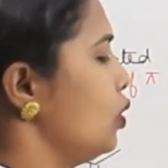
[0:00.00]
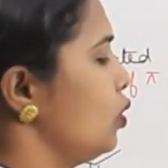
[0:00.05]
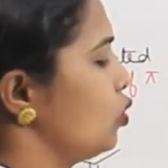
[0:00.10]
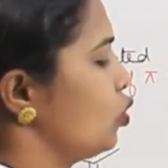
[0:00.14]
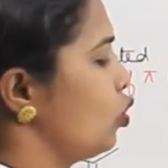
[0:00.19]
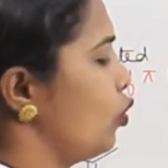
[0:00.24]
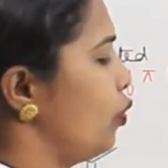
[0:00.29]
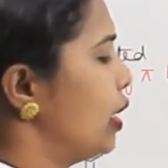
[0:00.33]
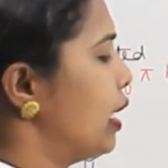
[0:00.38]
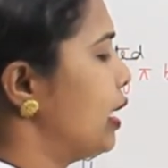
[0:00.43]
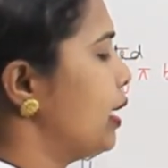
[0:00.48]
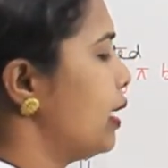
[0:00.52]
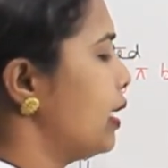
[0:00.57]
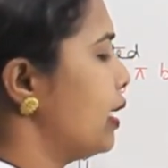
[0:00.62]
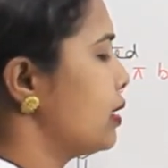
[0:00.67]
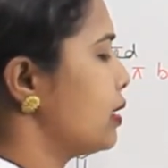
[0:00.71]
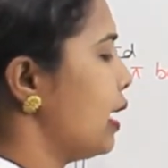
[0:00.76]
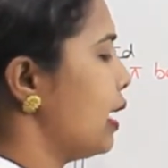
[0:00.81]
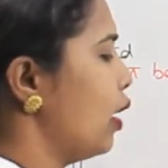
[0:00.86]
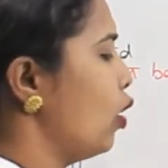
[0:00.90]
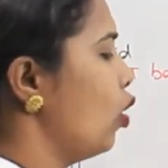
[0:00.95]
So we can take
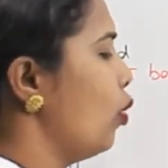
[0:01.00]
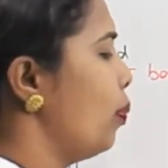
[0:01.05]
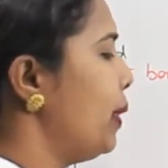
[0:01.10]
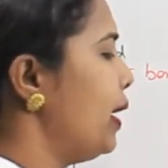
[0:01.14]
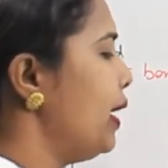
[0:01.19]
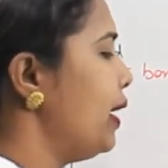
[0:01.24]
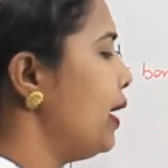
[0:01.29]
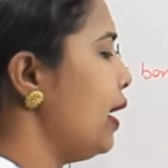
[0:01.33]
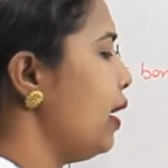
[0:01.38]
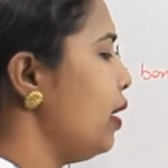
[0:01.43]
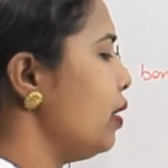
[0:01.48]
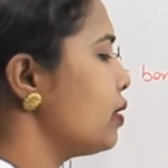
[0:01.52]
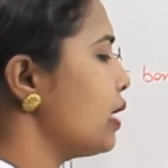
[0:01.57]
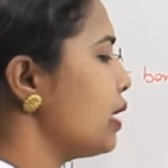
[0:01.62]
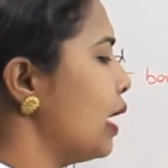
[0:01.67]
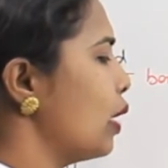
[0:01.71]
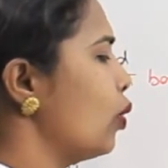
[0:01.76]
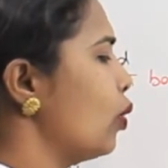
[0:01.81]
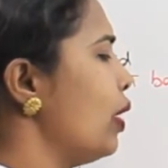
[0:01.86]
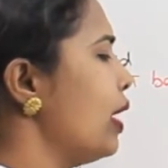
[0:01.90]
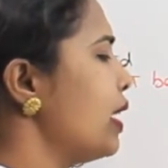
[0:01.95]
cyclopentane,
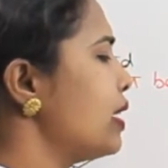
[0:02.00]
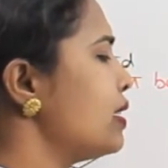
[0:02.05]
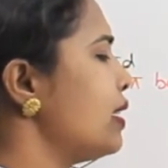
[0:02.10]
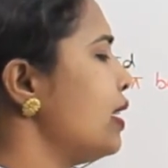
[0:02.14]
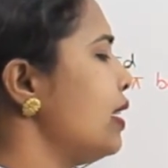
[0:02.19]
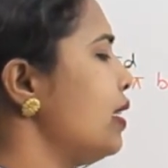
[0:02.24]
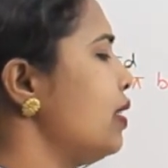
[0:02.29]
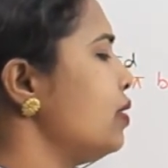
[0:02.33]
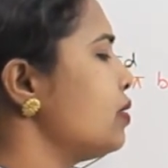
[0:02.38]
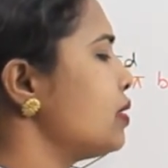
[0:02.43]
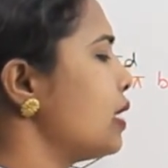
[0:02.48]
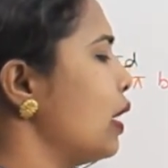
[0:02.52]
cyclohexane,